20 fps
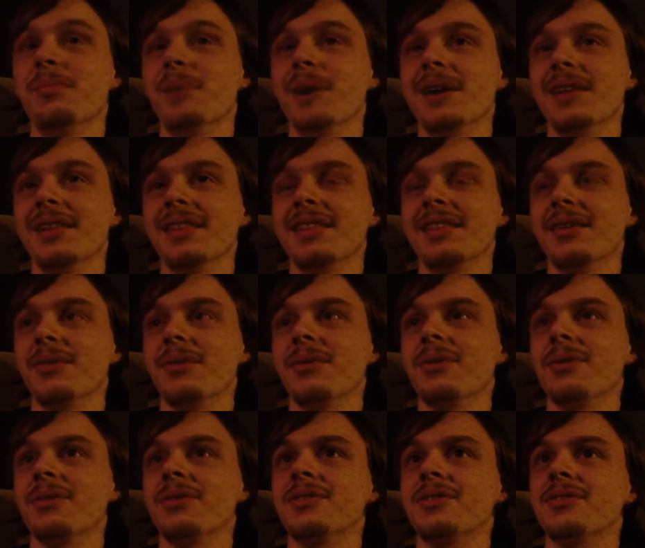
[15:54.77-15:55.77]
but there
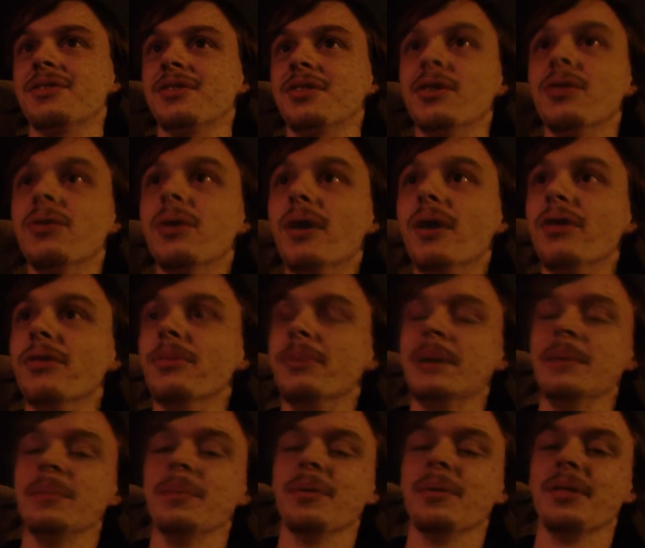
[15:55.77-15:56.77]
were 2 other
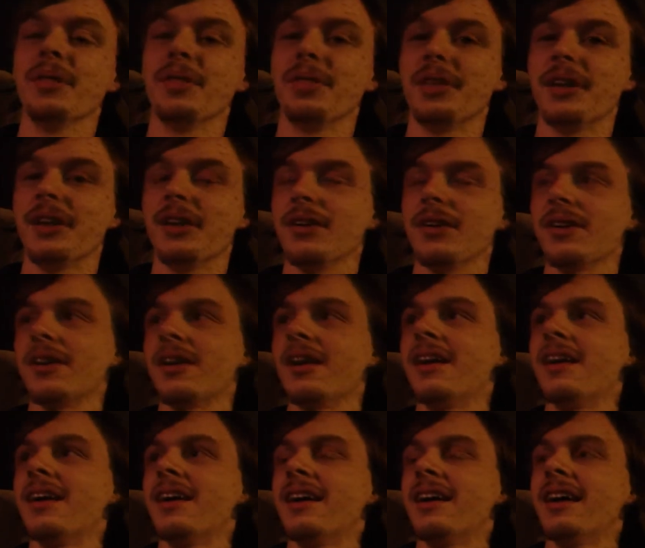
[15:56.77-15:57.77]
people in the theater,
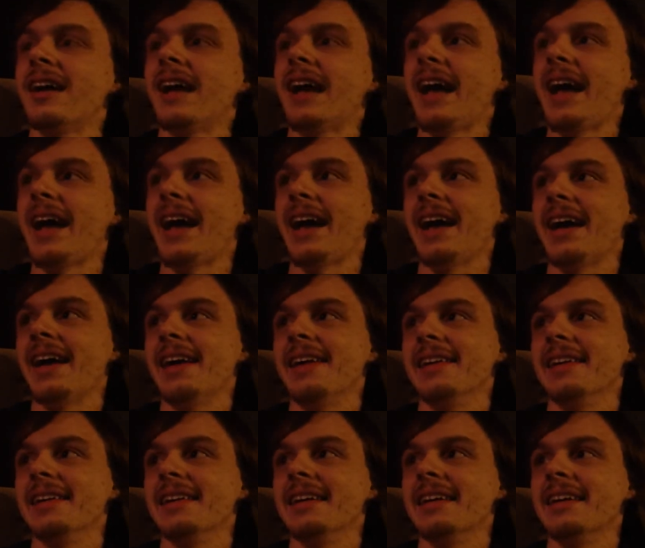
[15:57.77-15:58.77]

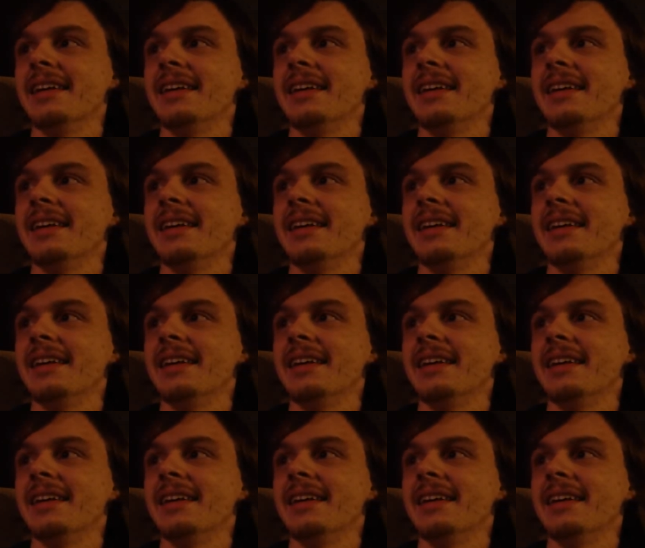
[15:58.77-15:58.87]
and